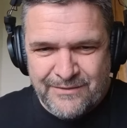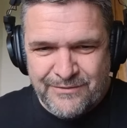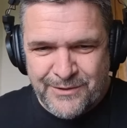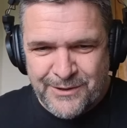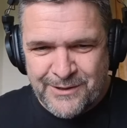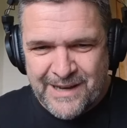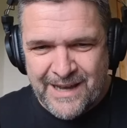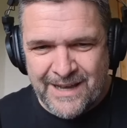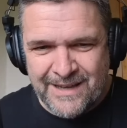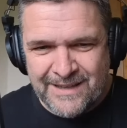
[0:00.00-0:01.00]

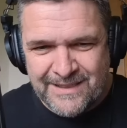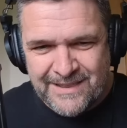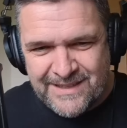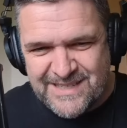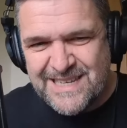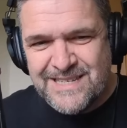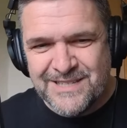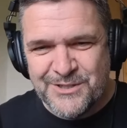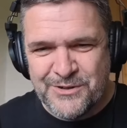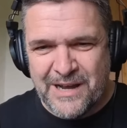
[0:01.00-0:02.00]
for the
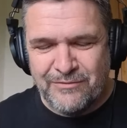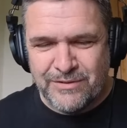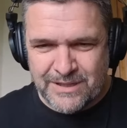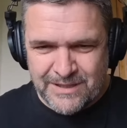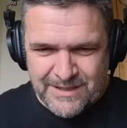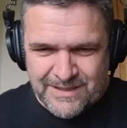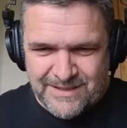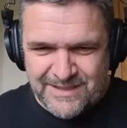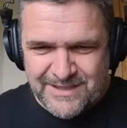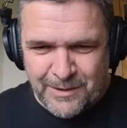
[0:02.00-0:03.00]
seasoned traveller
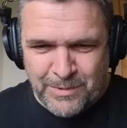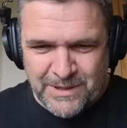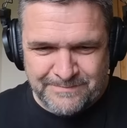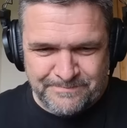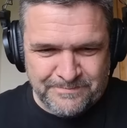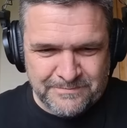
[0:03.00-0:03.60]
to Dublin.